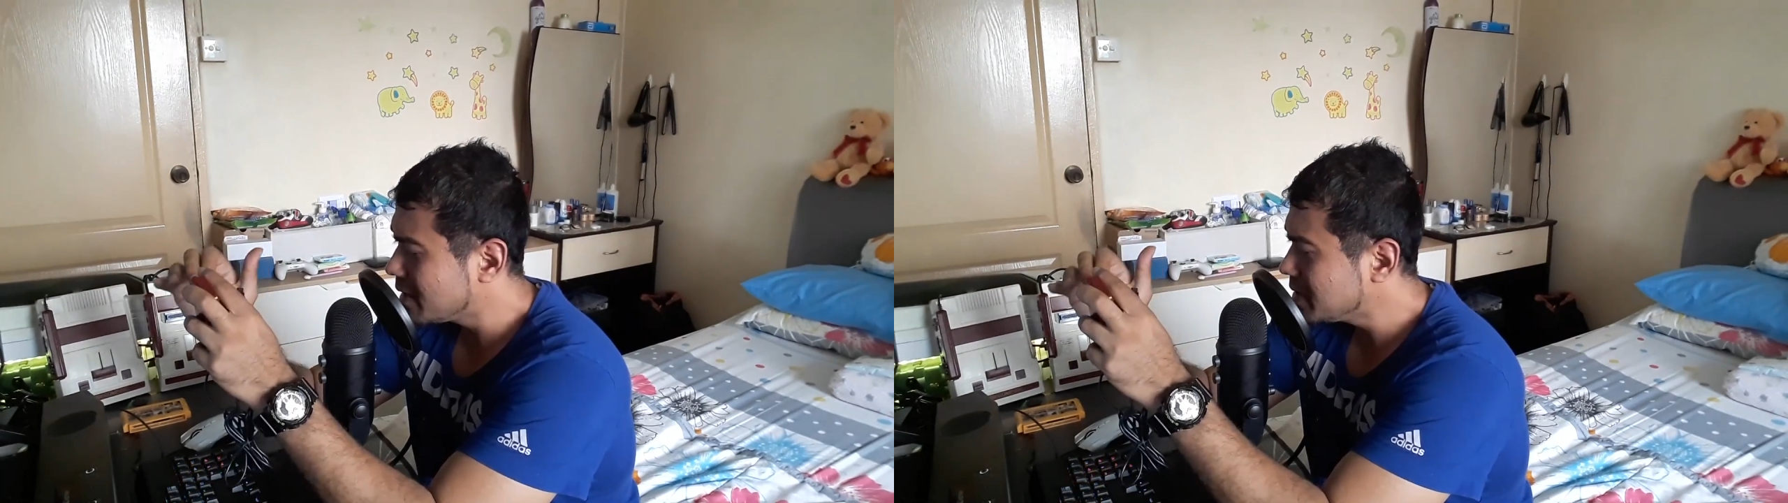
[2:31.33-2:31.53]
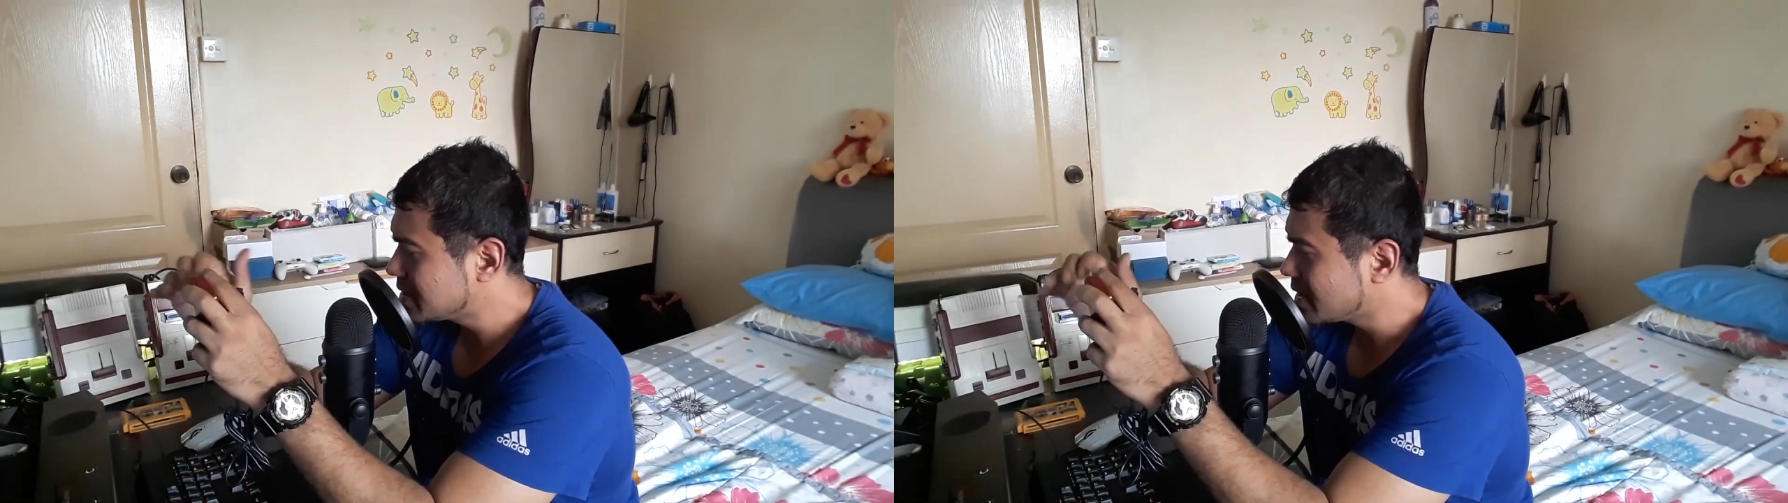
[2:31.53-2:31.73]

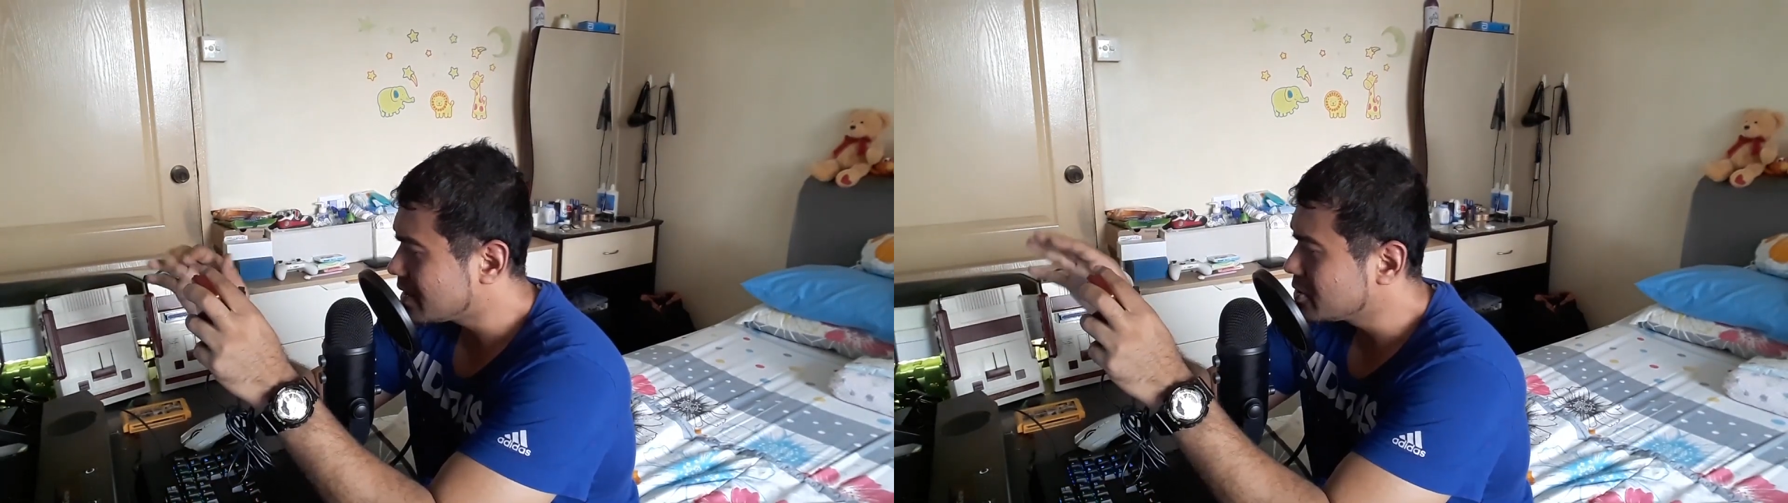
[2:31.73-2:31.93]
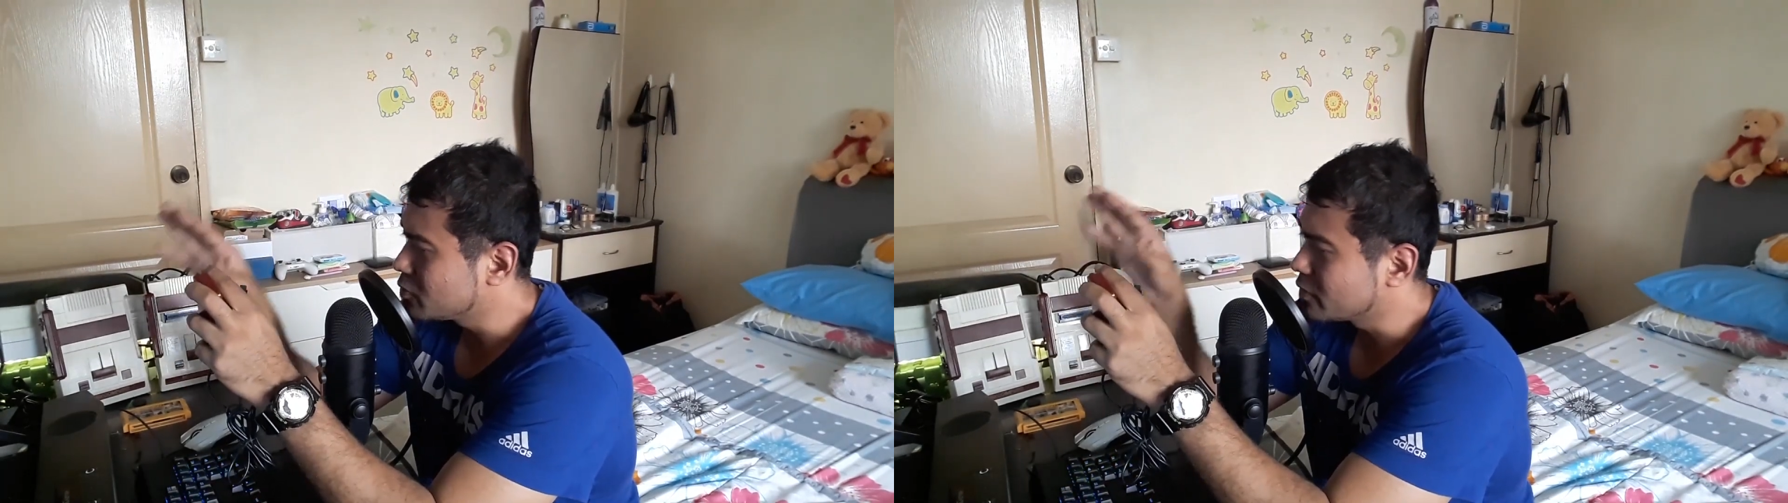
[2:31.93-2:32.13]
let me
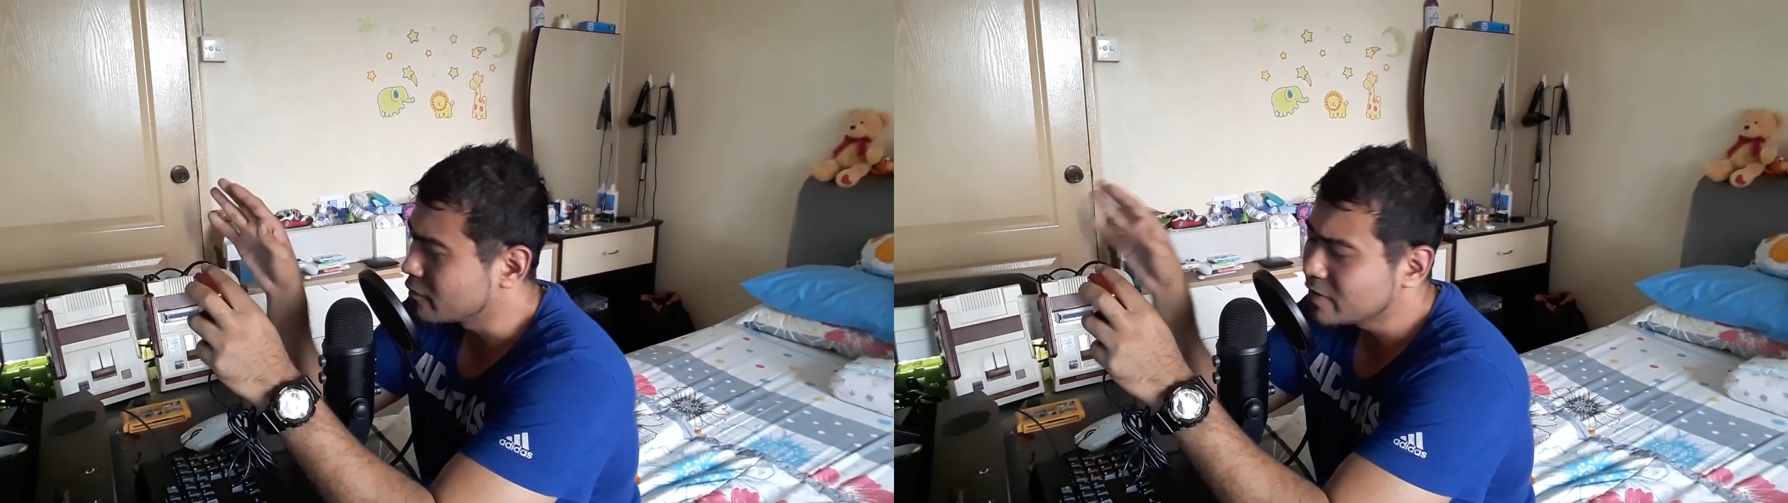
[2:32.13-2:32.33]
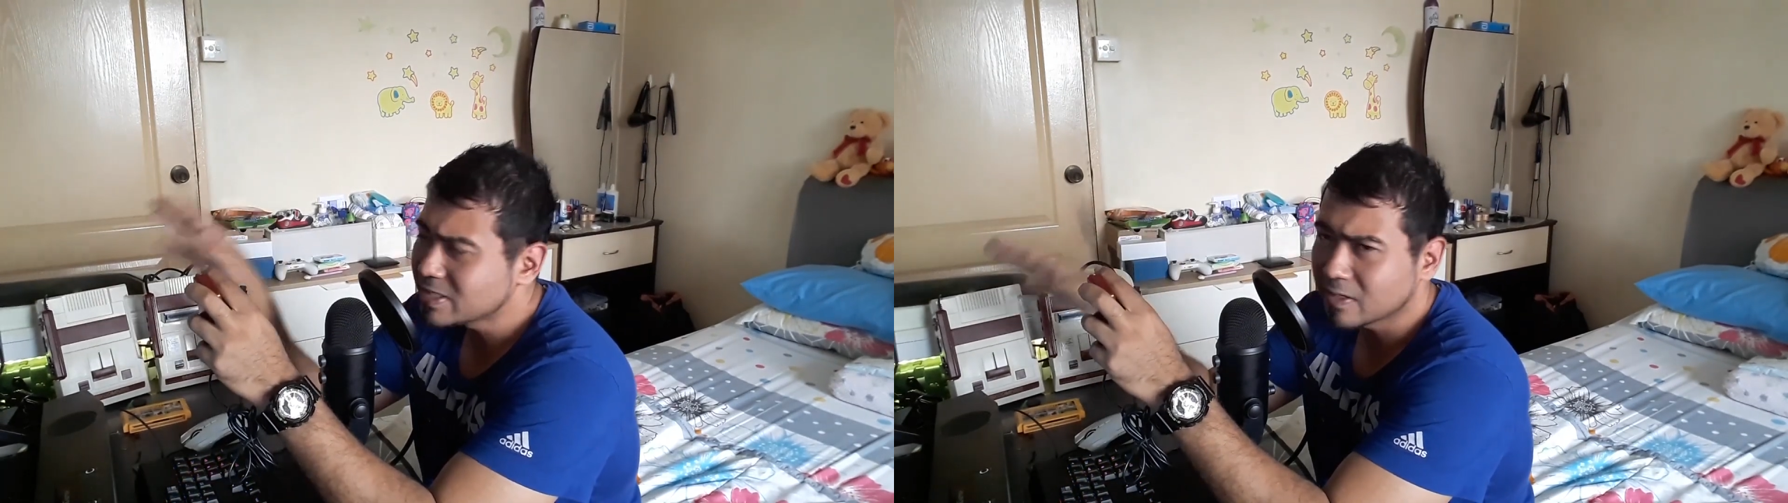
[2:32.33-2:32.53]
tell you the
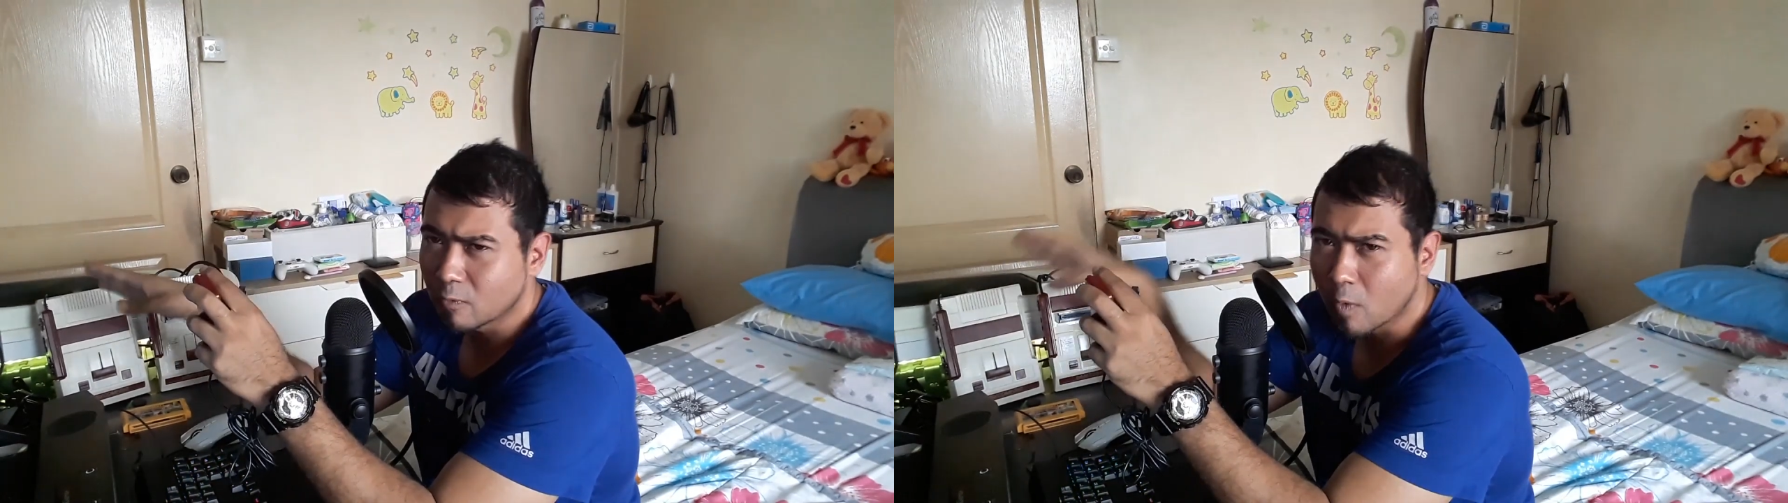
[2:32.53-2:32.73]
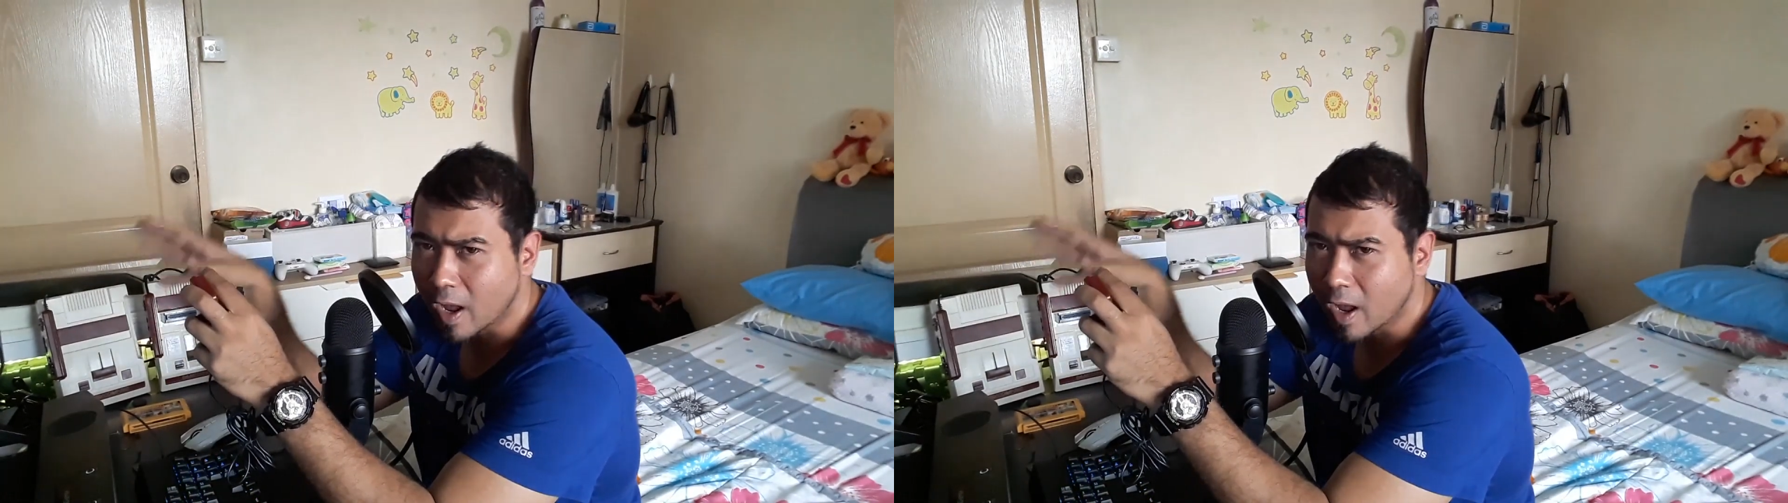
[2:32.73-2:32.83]
reason